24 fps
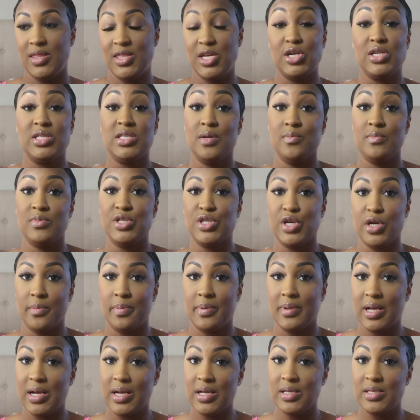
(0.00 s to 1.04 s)
there's some
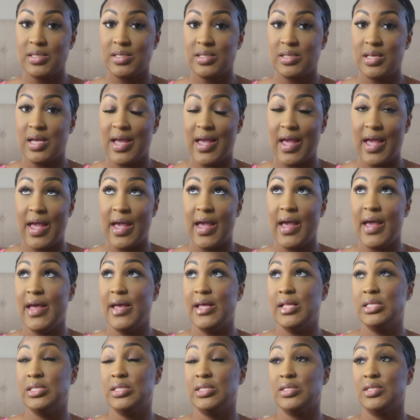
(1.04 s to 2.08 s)
surplus
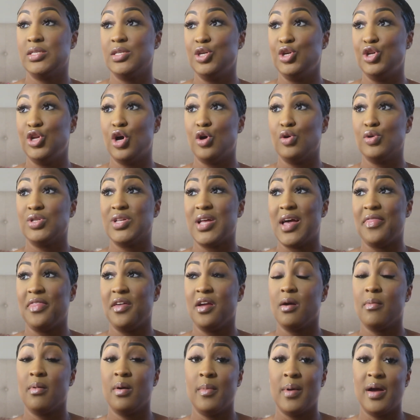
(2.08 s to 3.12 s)
and you know i
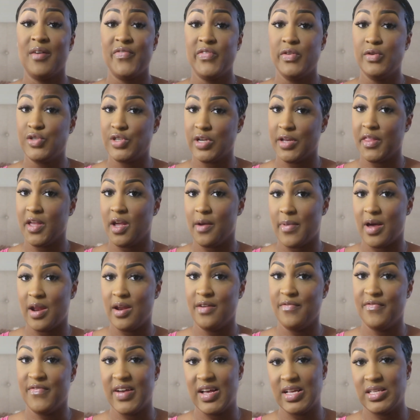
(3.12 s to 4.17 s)
think about my future i think about
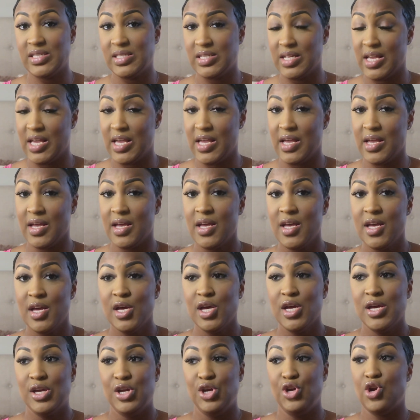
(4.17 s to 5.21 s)
investing
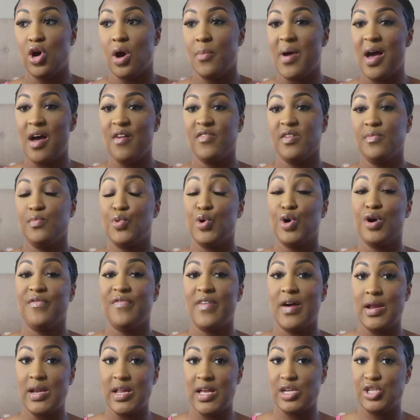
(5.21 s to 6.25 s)
you know, I'm having more
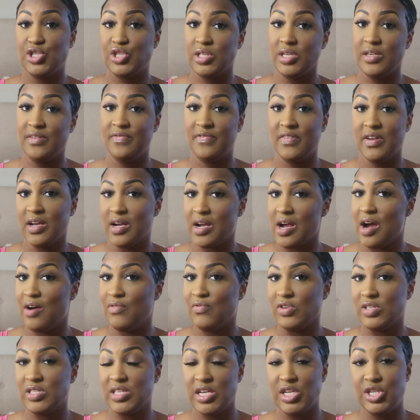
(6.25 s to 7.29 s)
financially fit
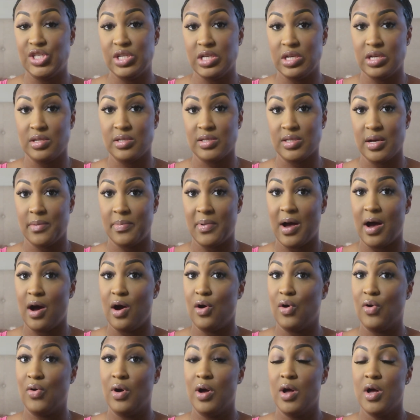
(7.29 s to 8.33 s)
conversations
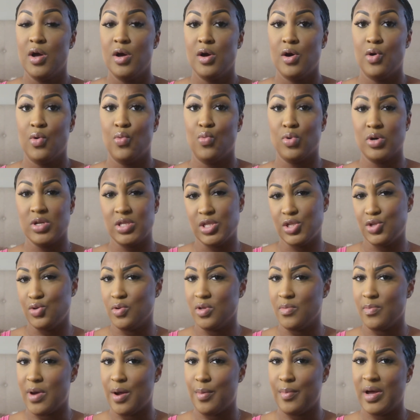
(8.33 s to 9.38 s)
about what to do
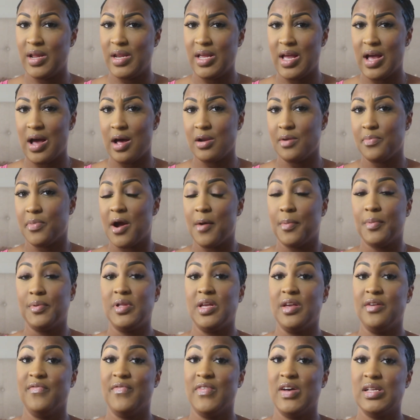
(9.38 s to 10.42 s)
with my money, how to
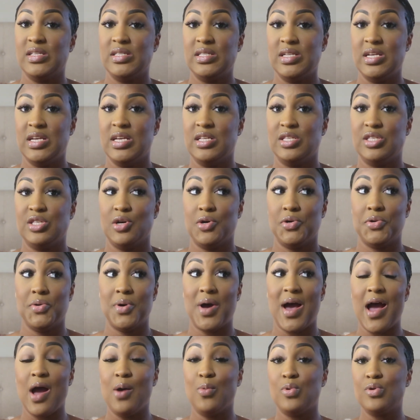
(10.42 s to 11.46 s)
properly invest it.
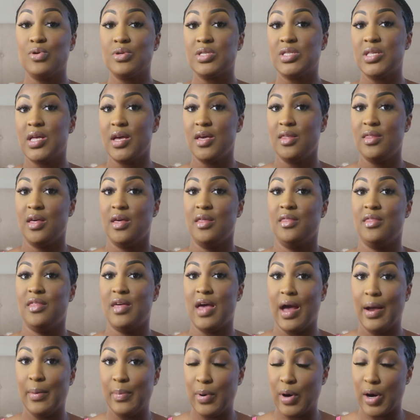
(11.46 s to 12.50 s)
So I will say that
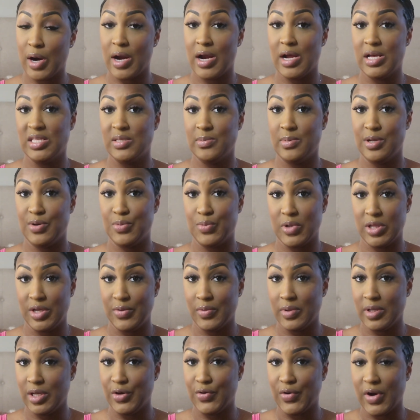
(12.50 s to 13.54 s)
that part has been really,
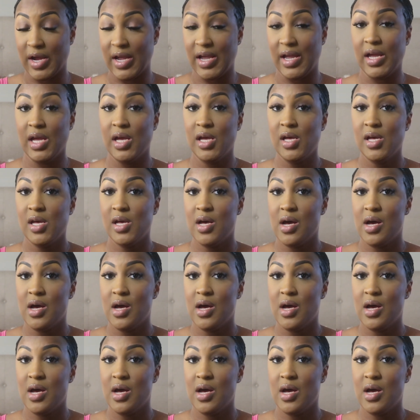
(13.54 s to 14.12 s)
really great